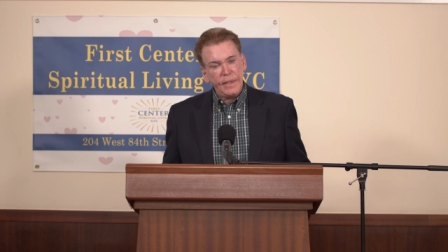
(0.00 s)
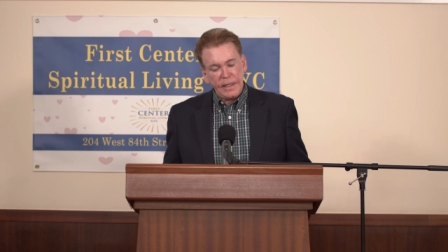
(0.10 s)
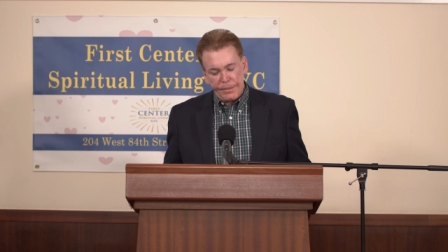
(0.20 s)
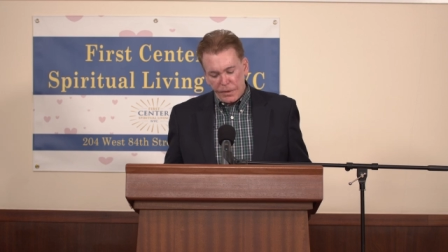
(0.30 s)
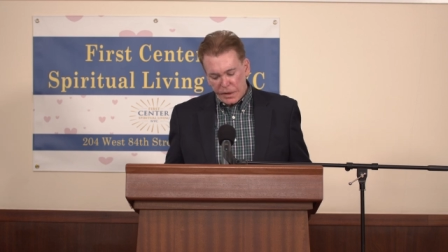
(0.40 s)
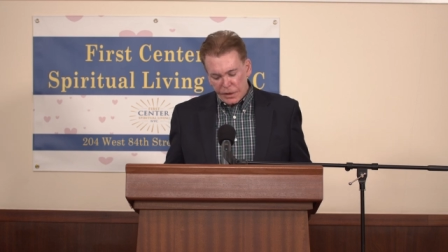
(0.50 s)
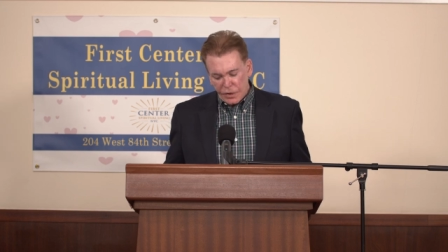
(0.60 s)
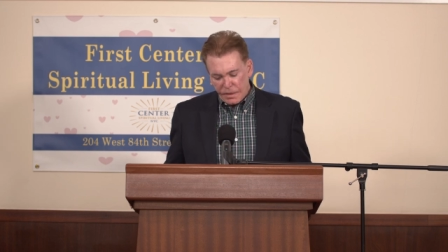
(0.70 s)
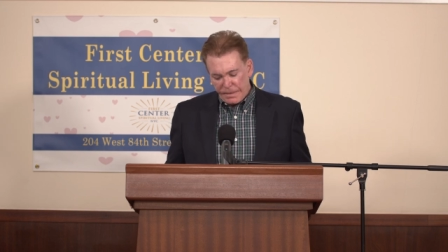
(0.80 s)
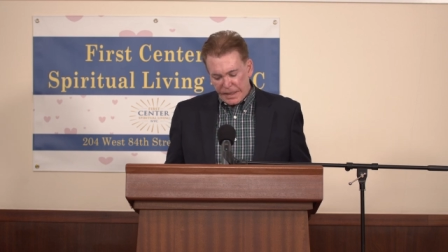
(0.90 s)
people and
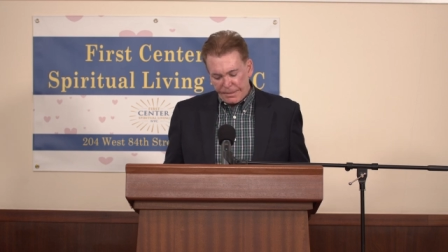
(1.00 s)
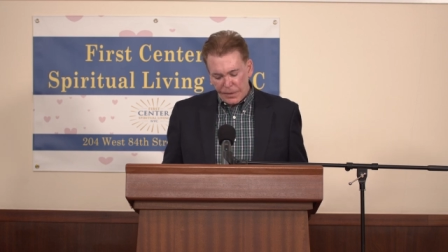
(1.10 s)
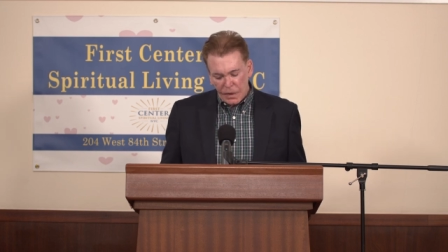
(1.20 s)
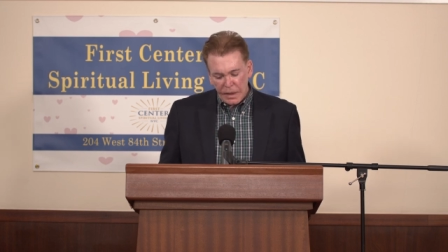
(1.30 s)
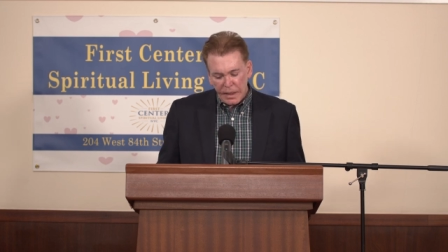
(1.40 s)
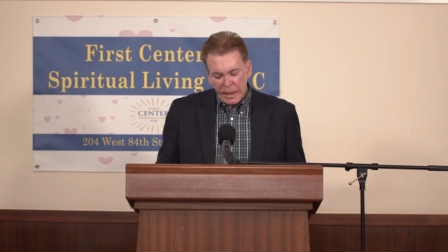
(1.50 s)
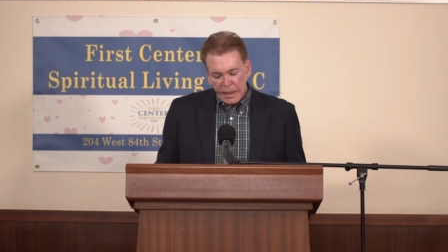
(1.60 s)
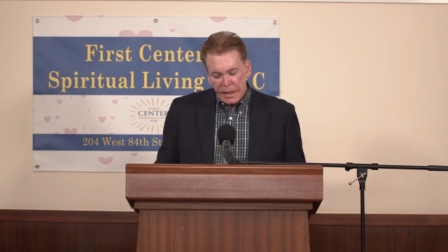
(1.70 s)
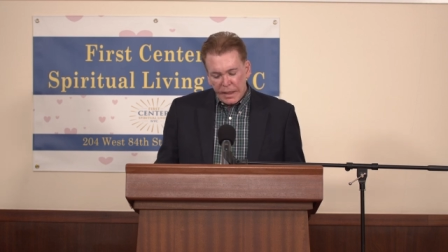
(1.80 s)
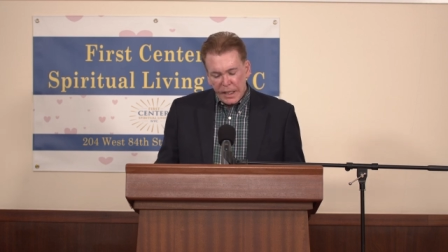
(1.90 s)
good people,
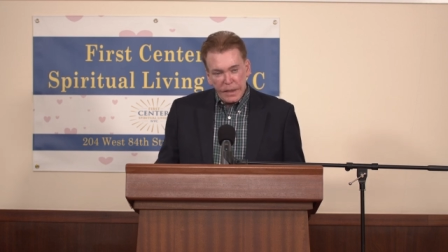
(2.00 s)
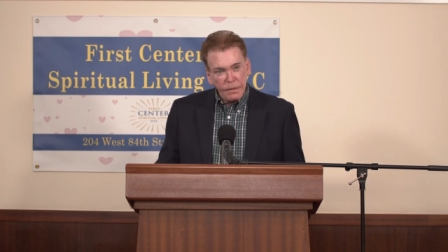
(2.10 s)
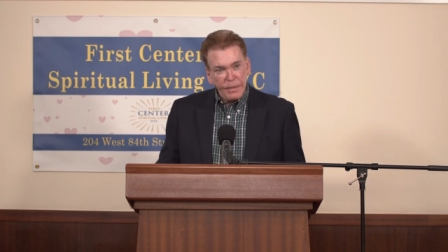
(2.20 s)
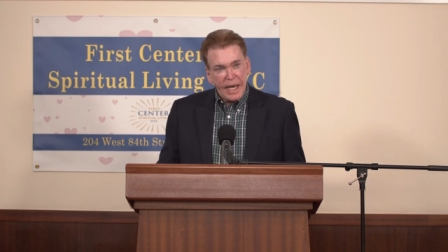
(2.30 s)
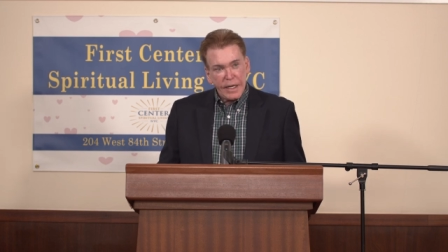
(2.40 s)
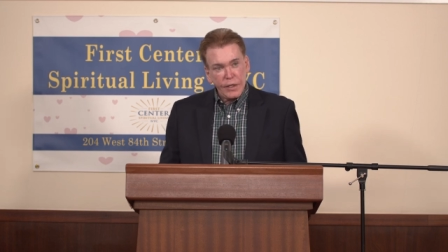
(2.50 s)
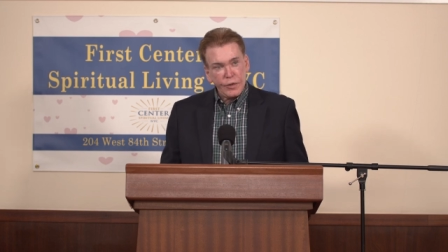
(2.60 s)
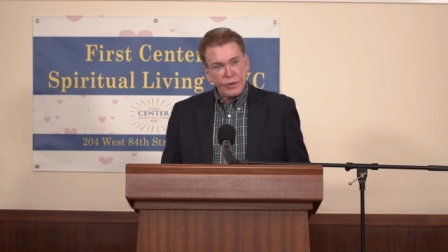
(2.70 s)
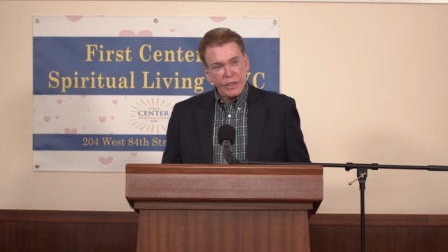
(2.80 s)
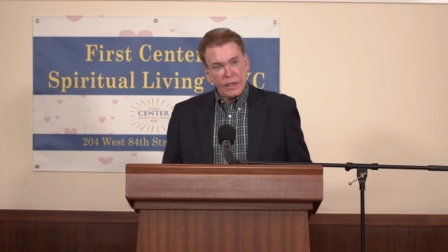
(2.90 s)
and bad
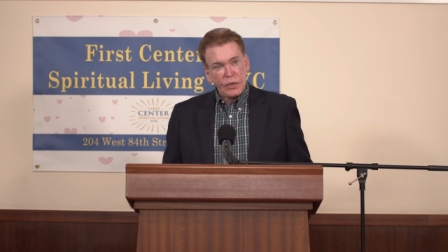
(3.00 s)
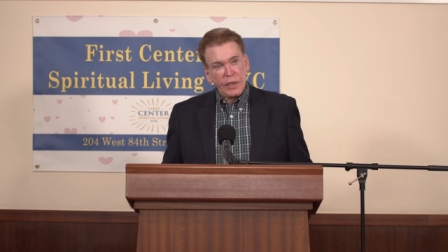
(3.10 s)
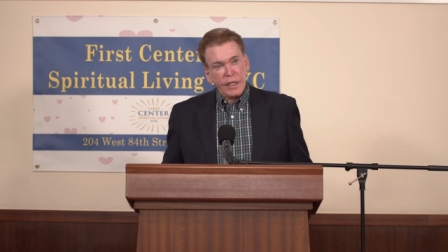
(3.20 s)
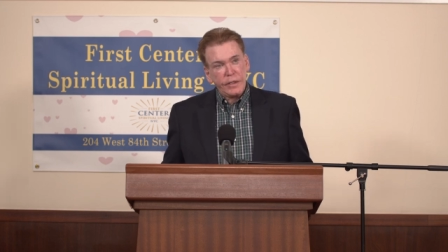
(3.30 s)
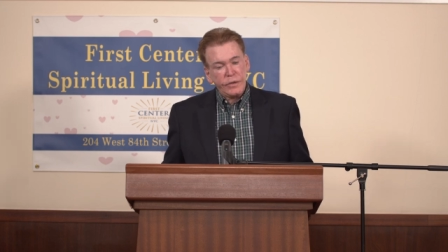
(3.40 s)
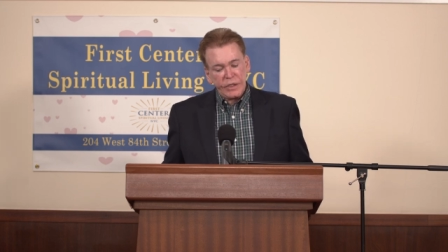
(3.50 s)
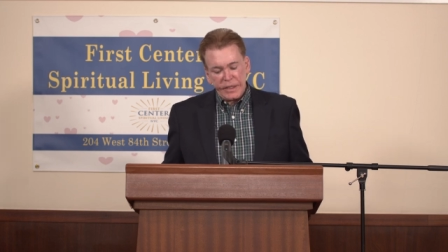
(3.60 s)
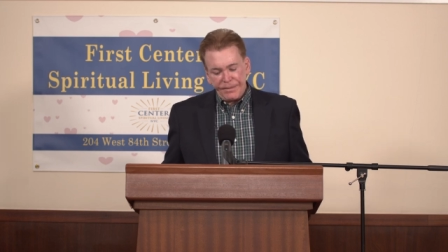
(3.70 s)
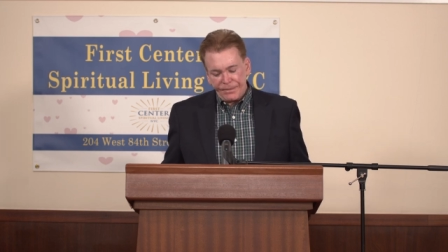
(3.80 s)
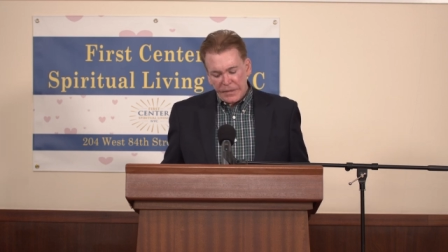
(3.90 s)
energy and good energy,